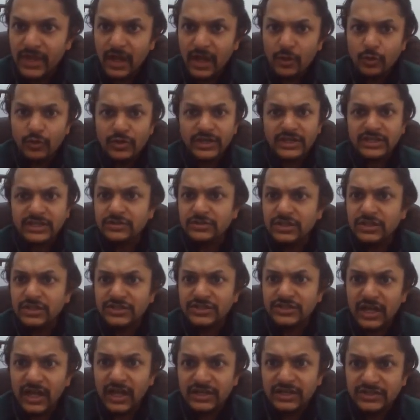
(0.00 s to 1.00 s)
Okay, so the
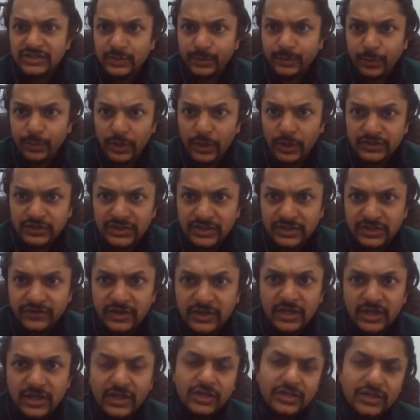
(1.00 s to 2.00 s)
charge is positive,
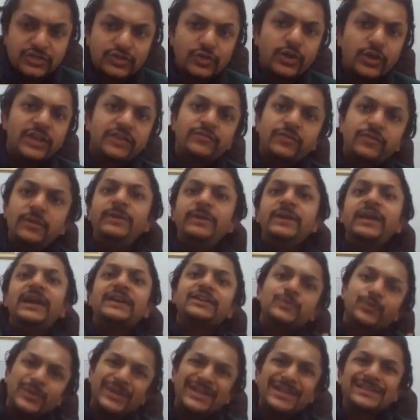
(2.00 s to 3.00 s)
so it will be
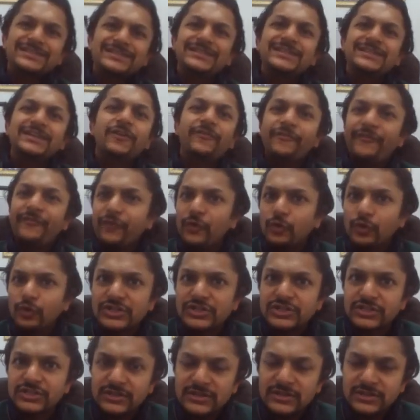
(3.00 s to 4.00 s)
experiencing a
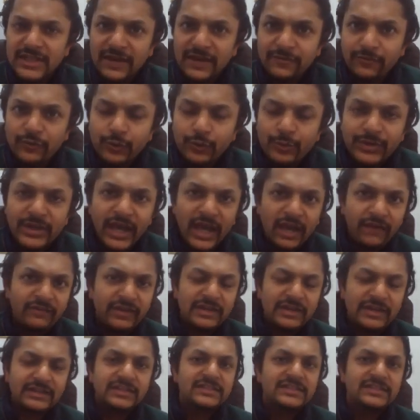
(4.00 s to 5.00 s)
force that would be
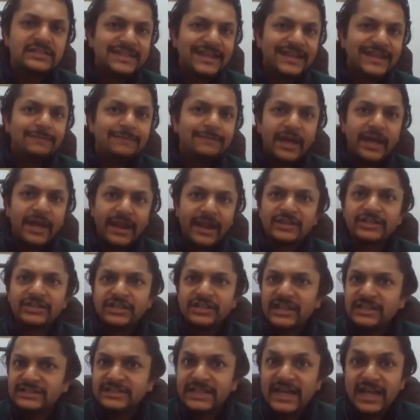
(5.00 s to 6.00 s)
having the same
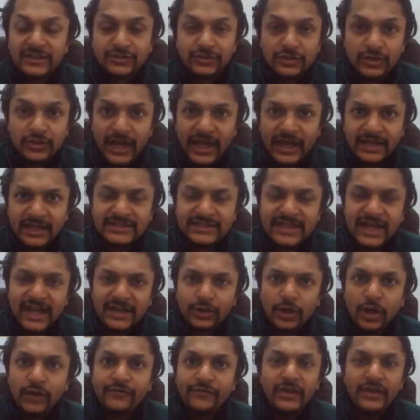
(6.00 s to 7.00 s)
direction as that
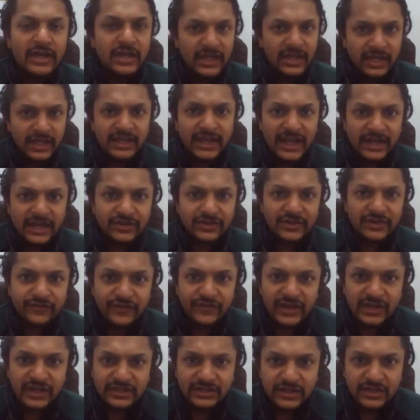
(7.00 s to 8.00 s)
of electric
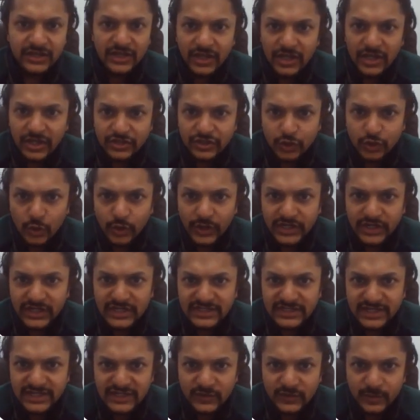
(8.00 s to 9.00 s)
field. So it
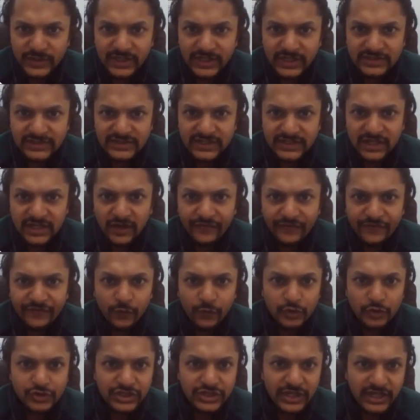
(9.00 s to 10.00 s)
is experiencing a
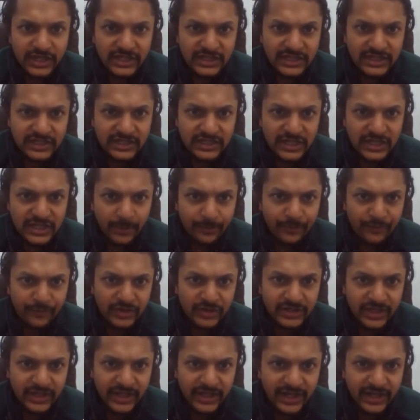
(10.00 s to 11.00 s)
force in the
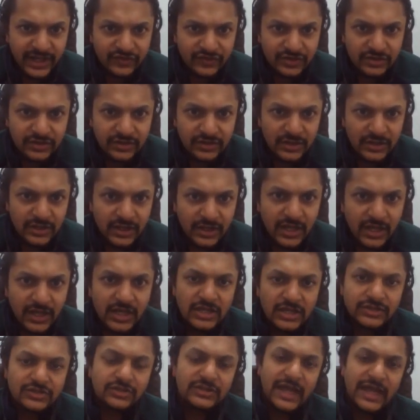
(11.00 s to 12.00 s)
upward direction.
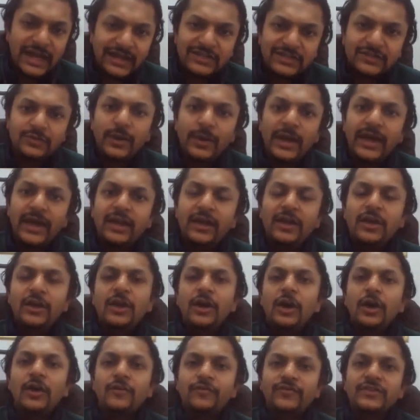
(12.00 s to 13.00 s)
So that is why
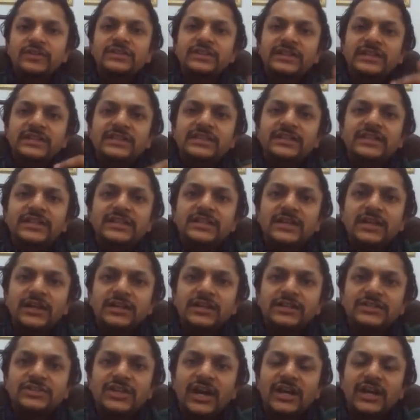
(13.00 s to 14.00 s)
obviously
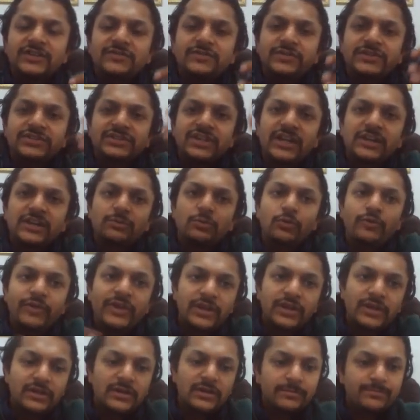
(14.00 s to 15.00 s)
the charge will start
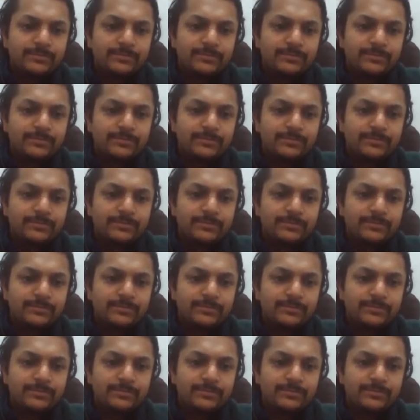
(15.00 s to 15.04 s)
moving